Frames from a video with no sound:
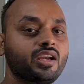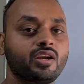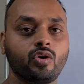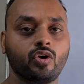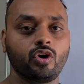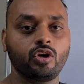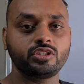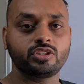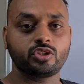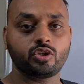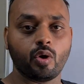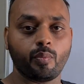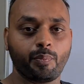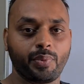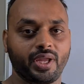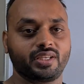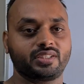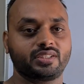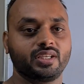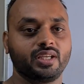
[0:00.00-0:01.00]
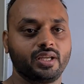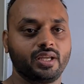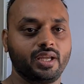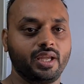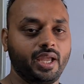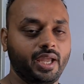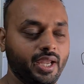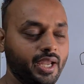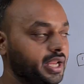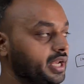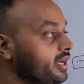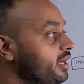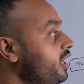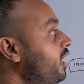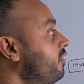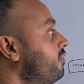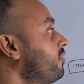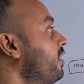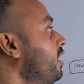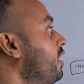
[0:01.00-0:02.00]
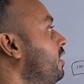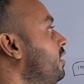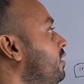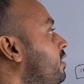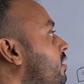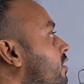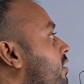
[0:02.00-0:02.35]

are called topics in Kafka,